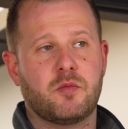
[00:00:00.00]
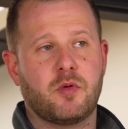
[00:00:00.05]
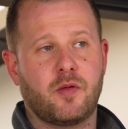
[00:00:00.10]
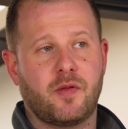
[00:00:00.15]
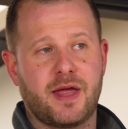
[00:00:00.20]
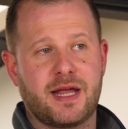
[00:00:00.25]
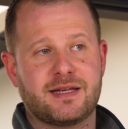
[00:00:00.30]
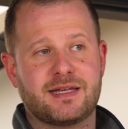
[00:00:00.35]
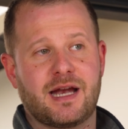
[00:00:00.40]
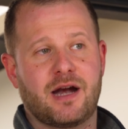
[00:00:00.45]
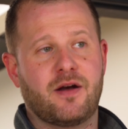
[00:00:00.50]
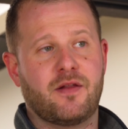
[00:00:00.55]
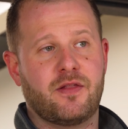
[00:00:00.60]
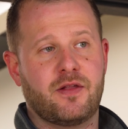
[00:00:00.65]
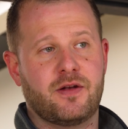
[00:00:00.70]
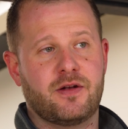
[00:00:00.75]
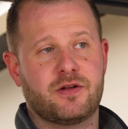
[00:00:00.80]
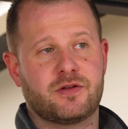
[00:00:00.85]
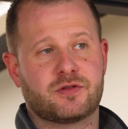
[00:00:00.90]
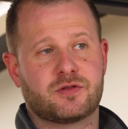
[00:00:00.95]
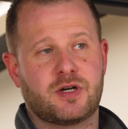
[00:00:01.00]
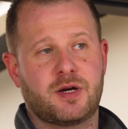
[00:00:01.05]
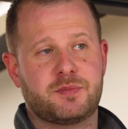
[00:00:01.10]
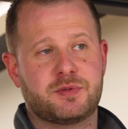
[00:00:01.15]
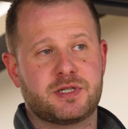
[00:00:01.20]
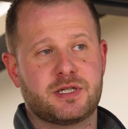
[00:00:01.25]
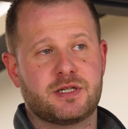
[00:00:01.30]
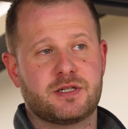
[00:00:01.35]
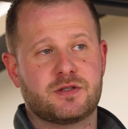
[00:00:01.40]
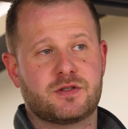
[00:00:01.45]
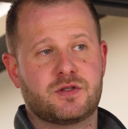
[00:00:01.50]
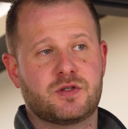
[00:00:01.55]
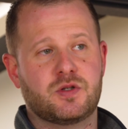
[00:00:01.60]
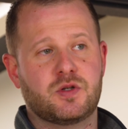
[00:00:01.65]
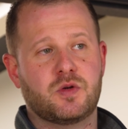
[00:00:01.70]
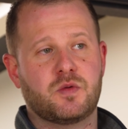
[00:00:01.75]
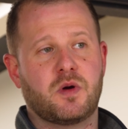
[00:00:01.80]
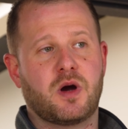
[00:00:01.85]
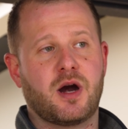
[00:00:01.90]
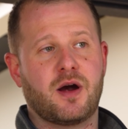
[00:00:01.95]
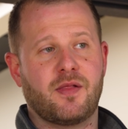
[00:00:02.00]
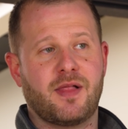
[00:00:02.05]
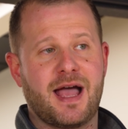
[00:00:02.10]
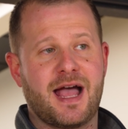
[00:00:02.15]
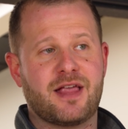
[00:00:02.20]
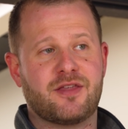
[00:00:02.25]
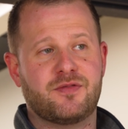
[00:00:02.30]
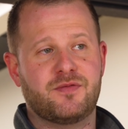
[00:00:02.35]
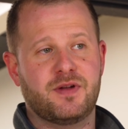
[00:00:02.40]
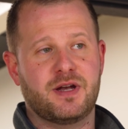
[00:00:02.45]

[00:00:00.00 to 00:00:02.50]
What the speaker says: We'll link down in the description to our last